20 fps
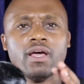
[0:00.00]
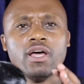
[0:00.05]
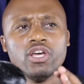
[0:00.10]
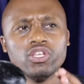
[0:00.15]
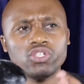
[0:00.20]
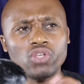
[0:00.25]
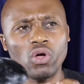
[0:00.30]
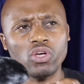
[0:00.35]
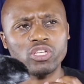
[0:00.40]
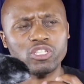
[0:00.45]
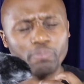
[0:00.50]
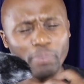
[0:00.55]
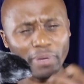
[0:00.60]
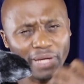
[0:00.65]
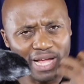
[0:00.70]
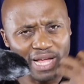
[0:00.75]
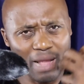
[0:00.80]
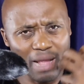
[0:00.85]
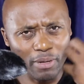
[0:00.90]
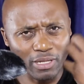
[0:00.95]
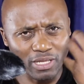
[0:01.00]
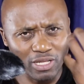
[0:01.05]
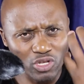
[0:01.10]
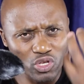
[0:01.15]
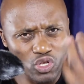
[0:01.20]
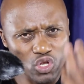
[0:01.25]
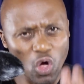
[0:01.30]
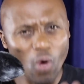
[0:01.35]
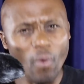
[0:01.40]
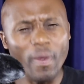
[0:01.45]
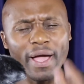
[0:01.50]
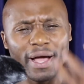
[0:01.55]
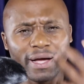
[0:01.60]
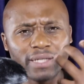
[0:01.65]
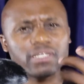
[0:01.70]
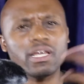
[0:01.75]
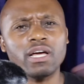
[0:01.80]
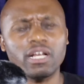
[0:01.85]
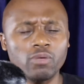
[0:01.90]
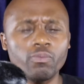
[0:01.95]
So speaking about knowing
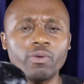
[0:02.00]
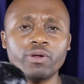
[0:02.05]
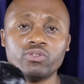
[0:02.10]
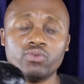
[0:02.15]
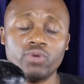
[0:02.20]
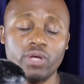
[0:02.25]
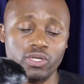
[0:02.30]
exactly what you